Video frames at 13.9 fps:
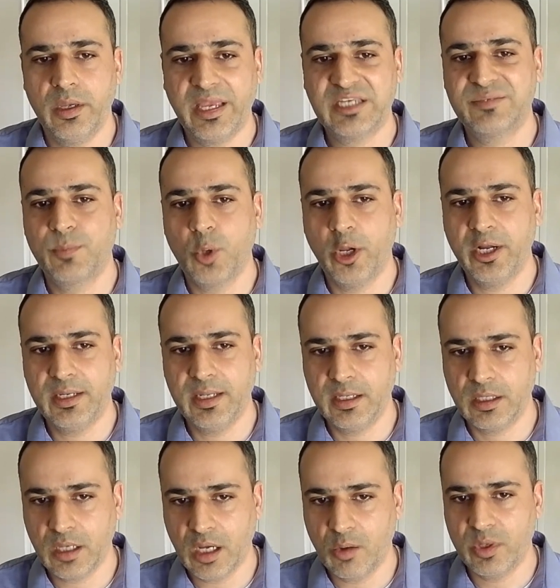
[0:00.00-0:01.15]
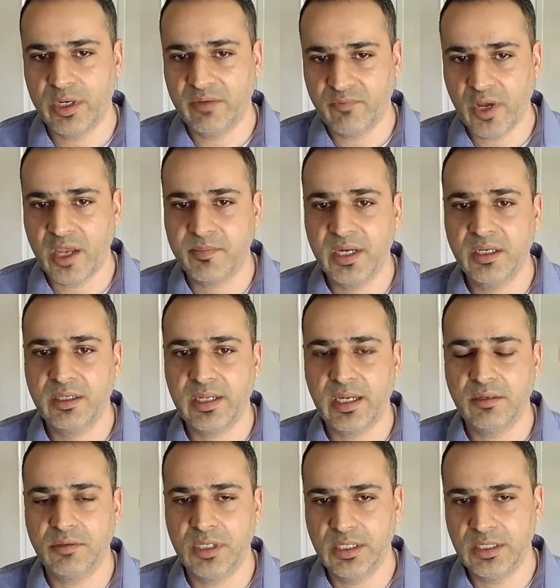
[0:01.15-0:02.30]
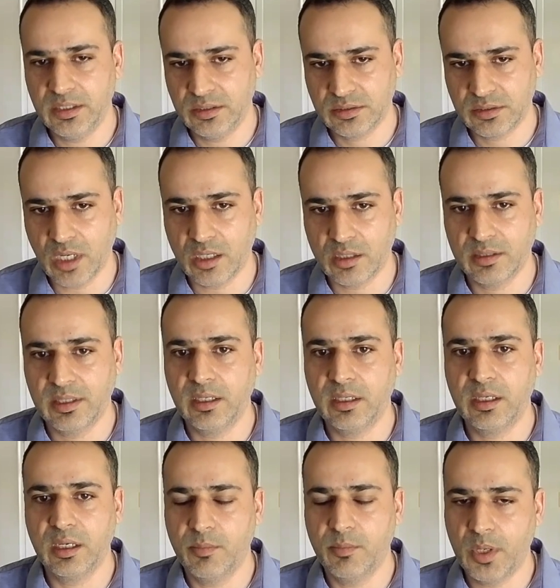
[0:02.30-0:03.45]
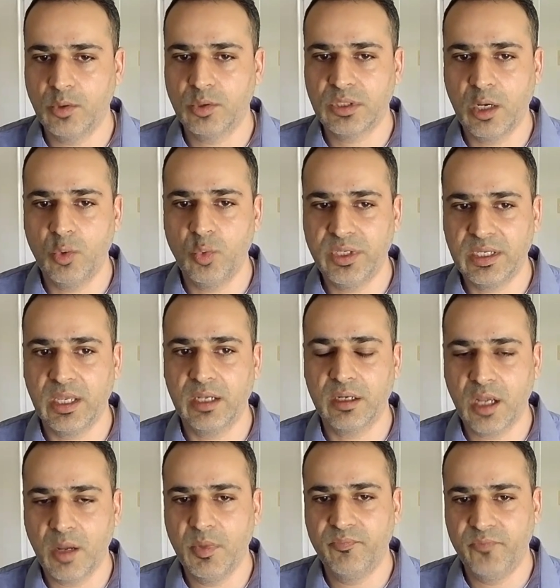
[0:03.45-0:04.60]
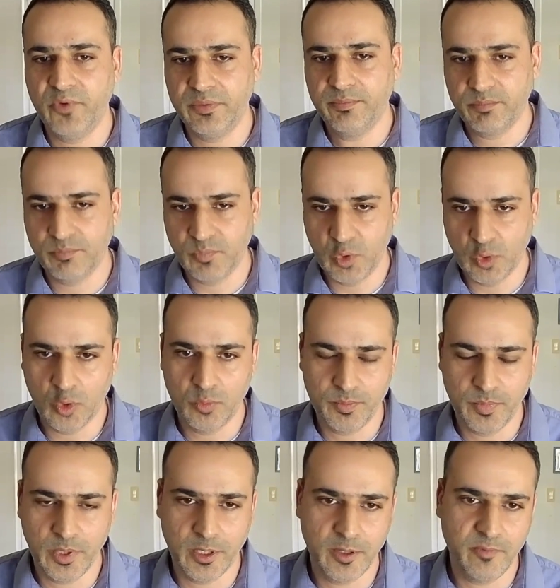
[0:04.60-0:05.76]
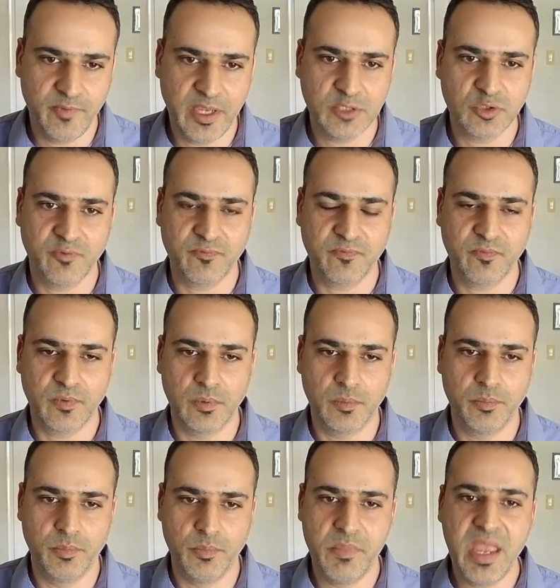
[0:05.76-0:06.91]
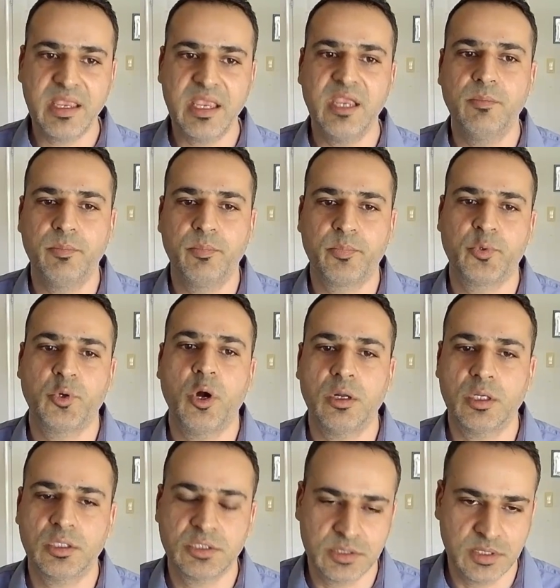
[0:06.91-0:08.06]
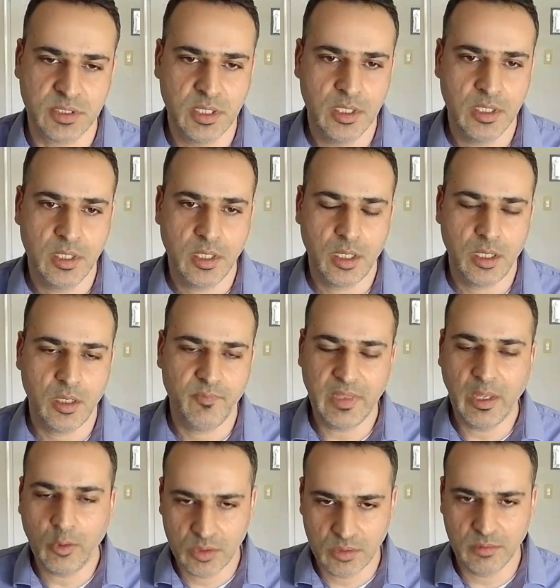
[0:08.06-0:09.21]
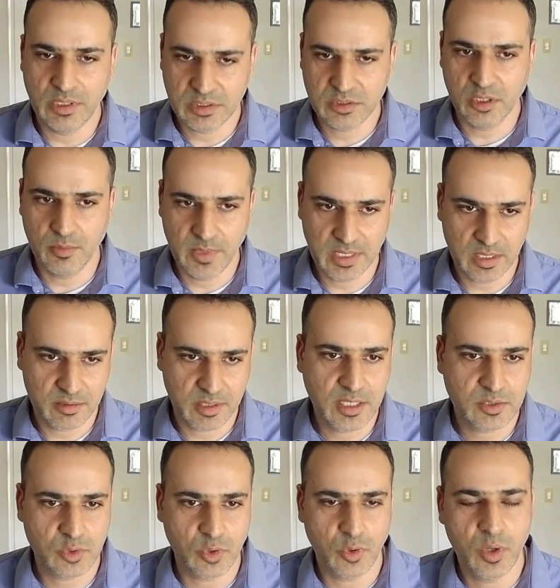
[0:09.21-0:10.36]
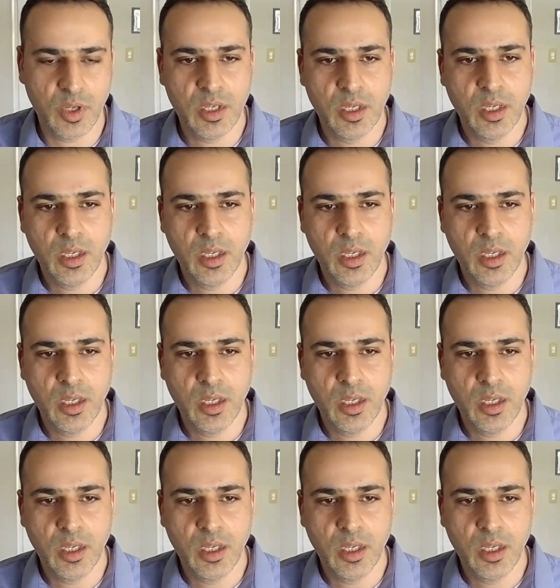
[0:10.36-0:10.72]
exploiting our environment and really start thinking about how we can come up with, ways of making products without disturbing it, right? So